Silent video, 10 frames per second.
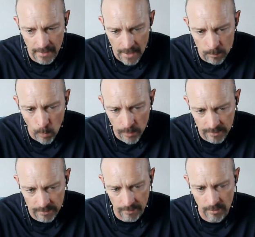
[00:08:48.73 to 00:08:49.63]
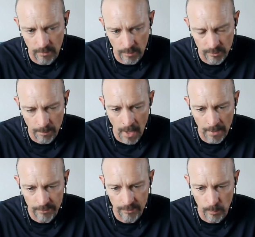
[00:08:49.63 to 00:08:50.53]
endpoint detection and
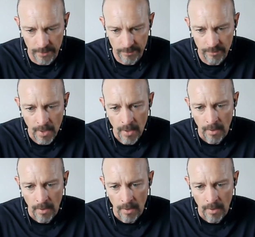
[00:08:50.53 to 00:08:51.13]
response suites.